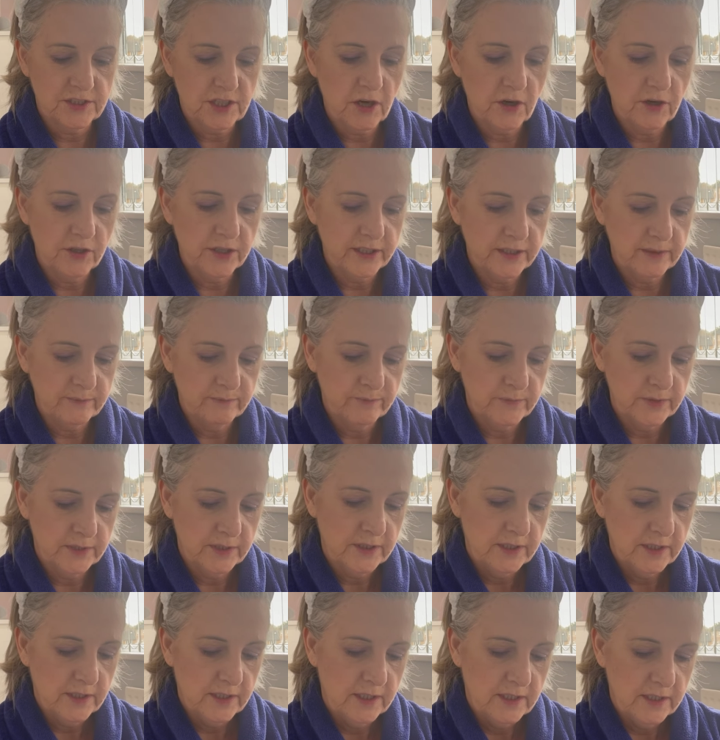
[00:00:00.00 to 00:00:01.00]
time.
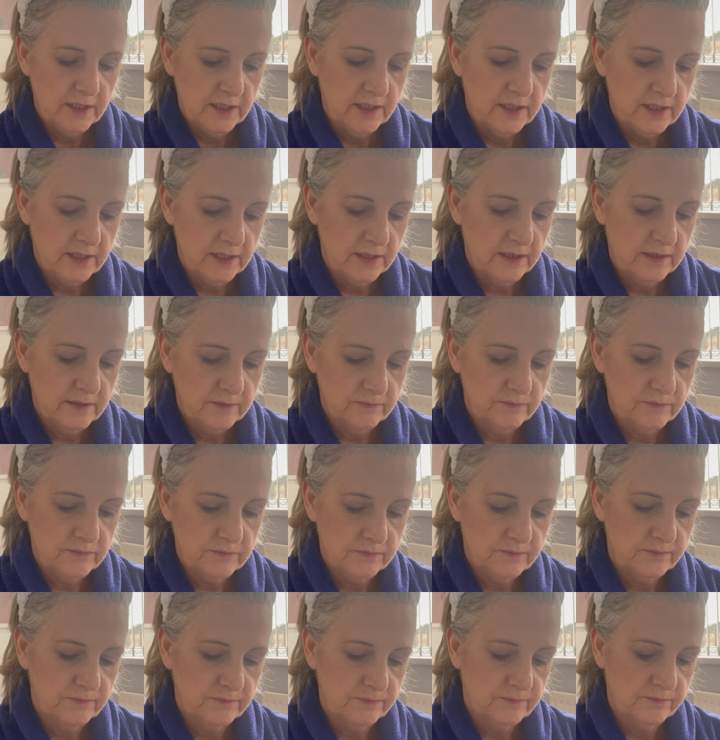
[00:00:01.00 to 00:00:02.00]

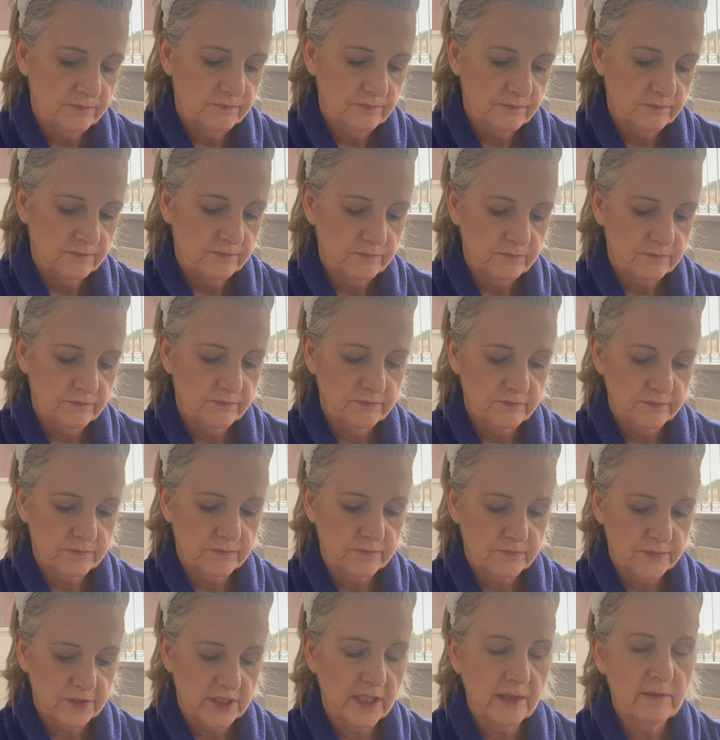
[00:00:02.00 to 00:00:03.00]
Um,
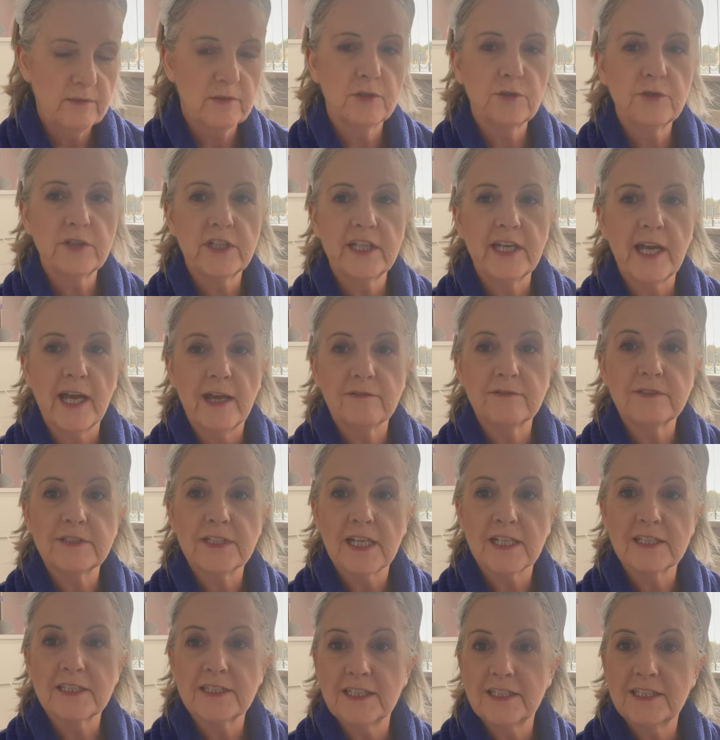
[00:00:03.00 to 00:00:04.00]
keep looking out
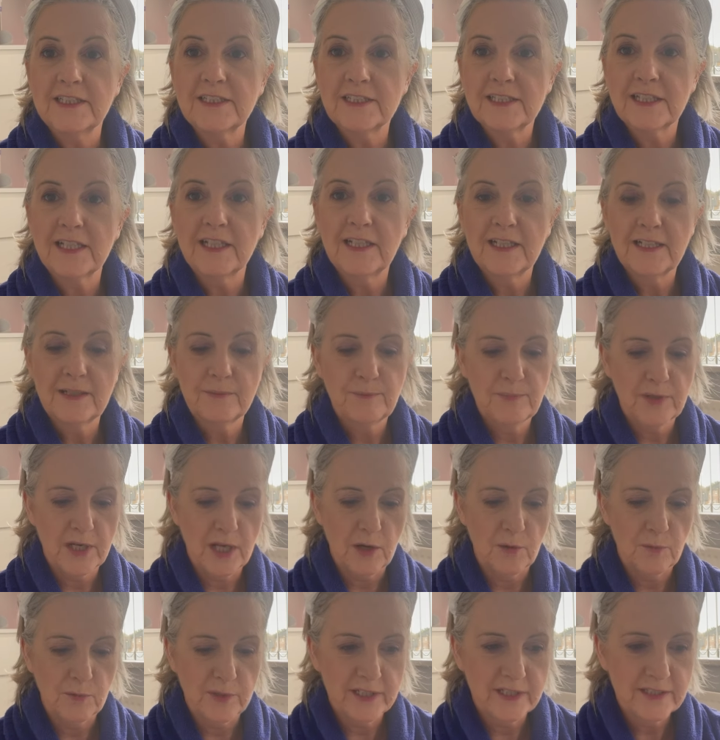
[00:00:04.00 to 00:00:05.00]
at it uh,
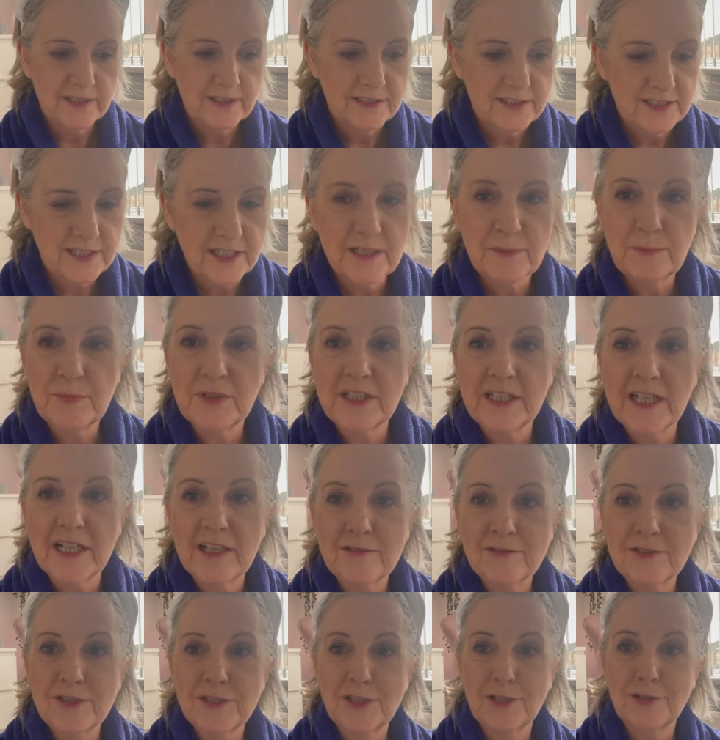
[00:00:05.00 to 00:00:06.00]
blowy. Does anybody
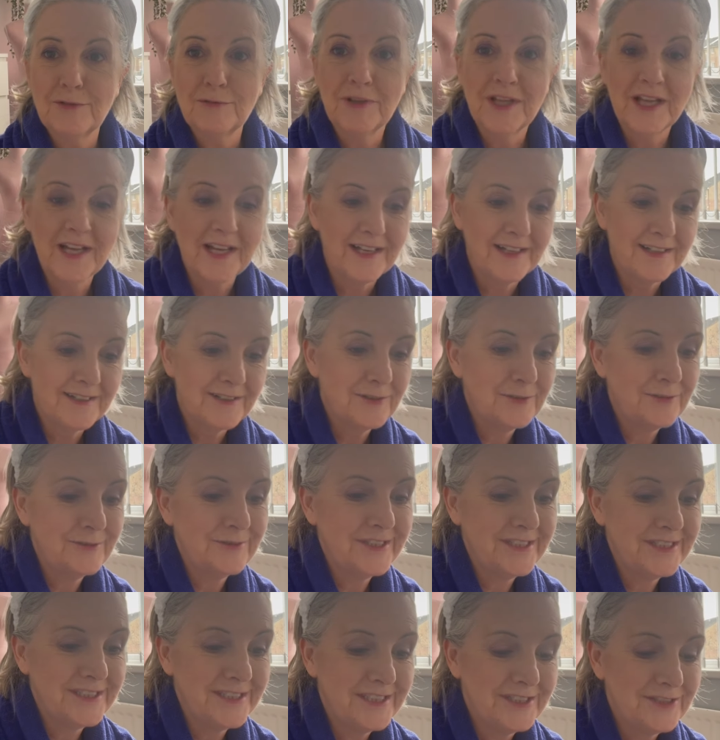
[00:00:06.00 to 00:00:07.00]
else do that? Or
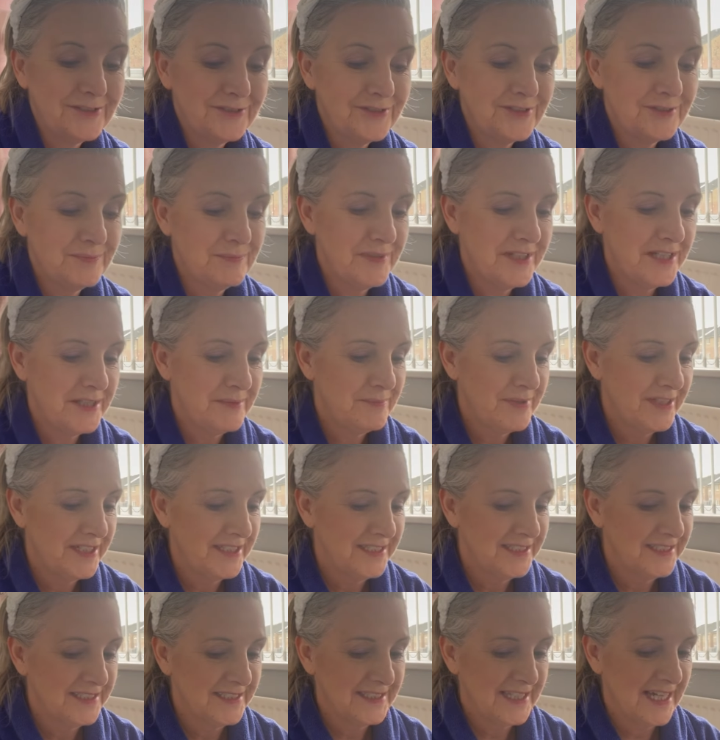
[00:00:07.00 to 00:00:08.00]
is it just me
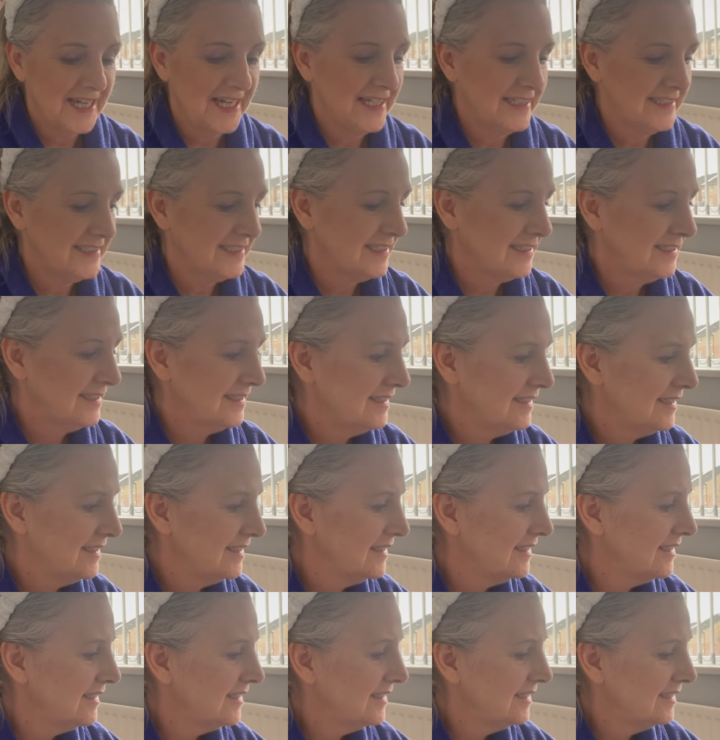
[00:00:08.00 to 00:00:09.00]
being sad?
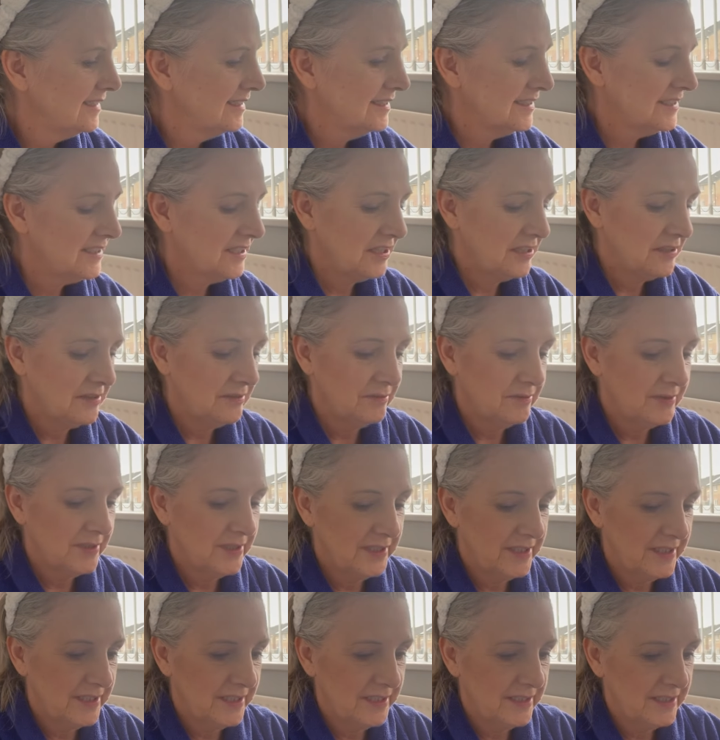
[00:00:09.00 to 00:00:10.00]
So,
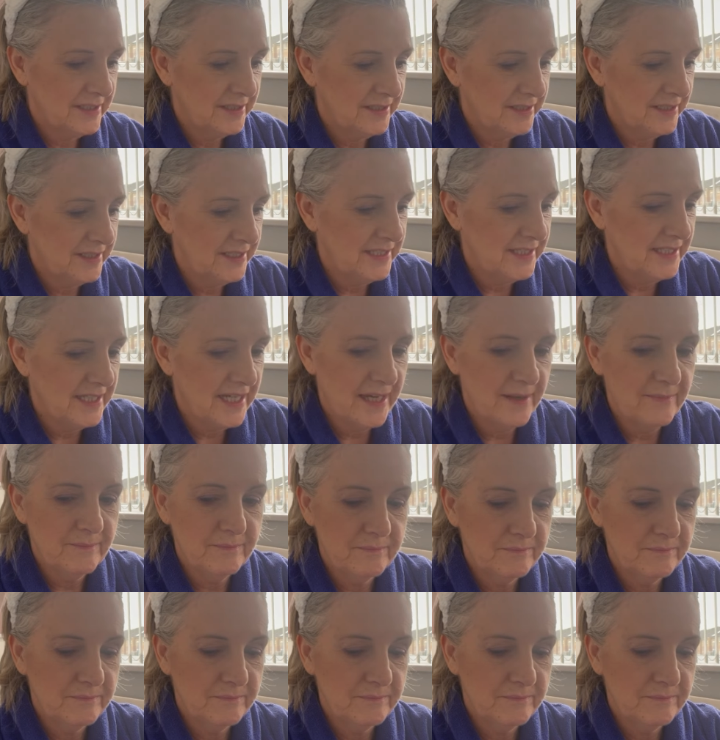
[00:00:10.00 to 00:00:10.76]
uh, yeah.